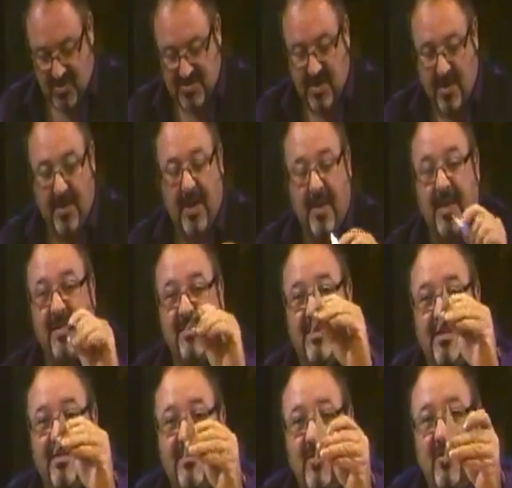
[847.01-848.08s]
just like that,
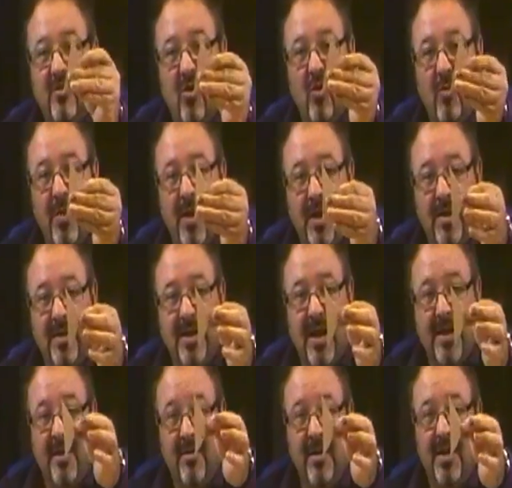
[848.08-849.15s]
there's just, just up the hill and
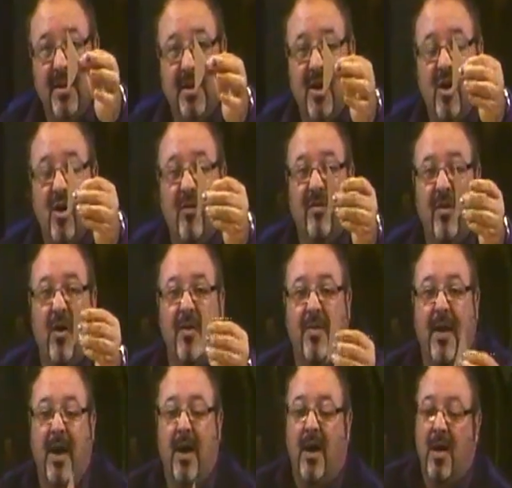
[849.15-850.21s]
down there, a little curve
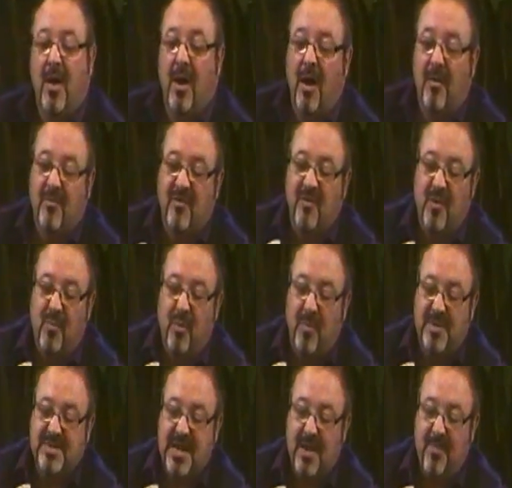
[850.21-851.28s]
like that. I'm just going to
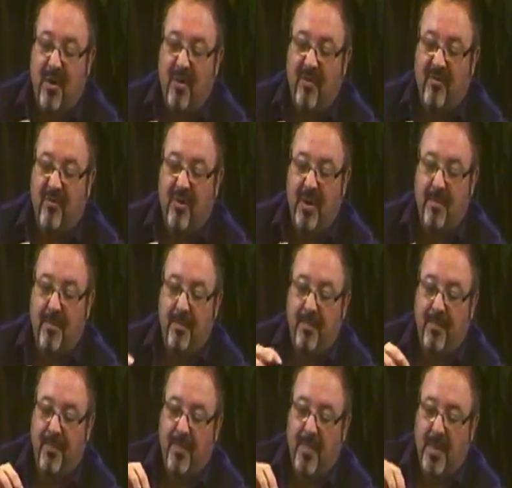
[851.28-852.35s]
put my tape over it,
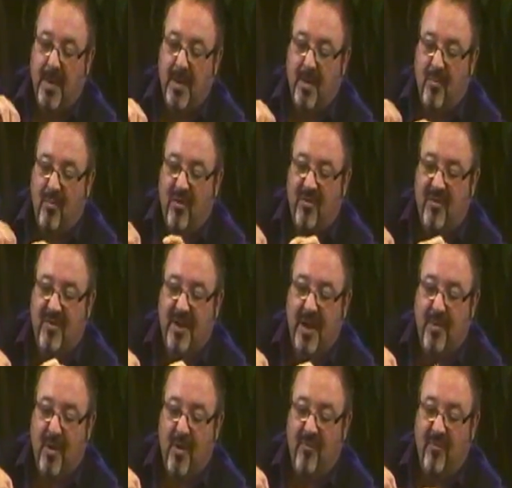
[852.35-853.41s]
press the
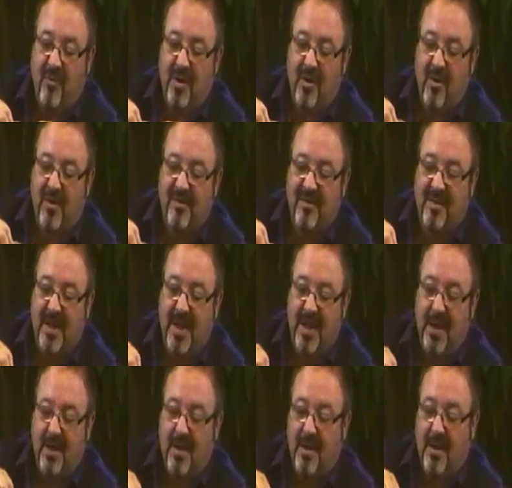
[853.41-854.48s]
tape over it
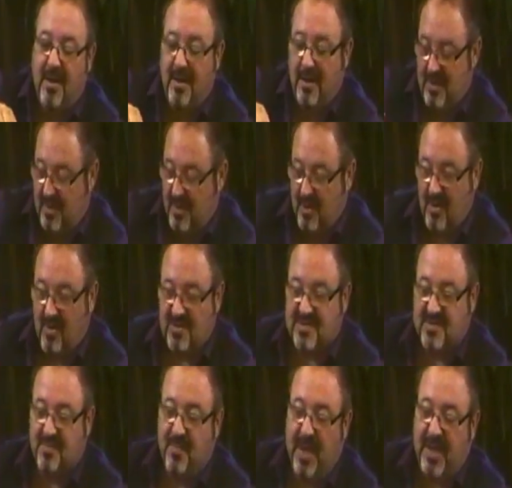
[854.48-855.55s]
nicely,
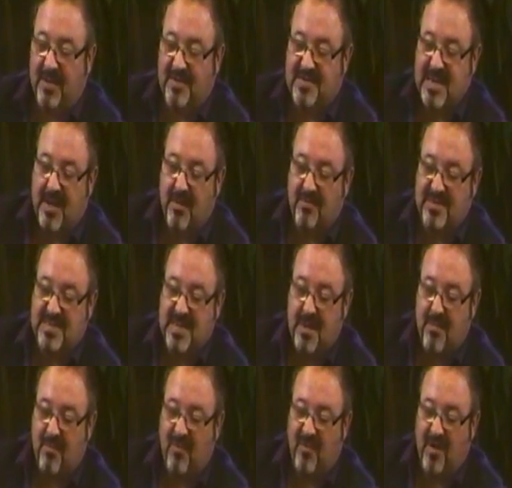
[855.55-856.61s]
cut some petals out,
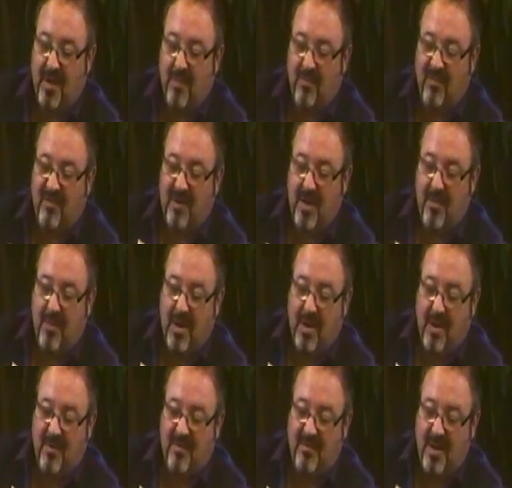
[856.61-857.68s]
snip, snip, snip,
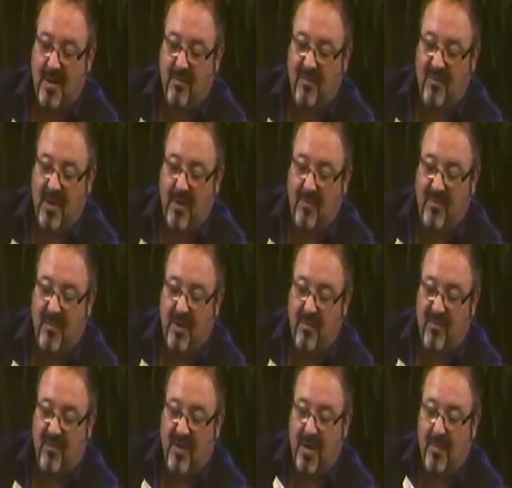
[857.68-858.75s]
snip, snip,
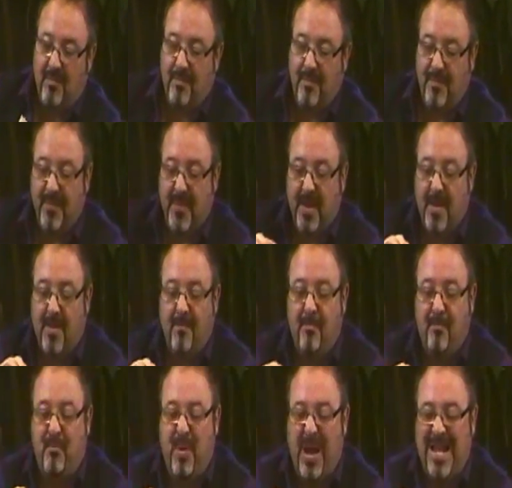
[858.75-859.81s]
snip, snip,
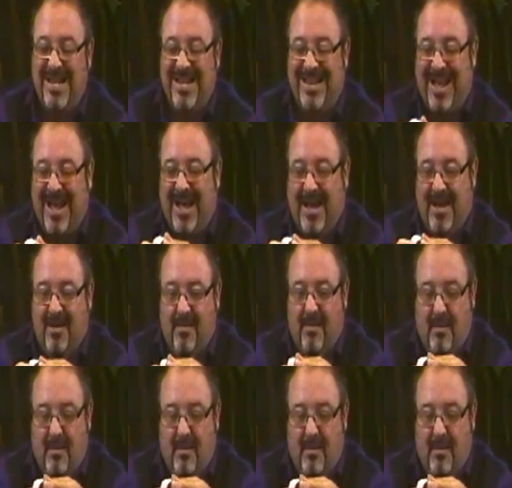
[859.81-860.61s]
bend that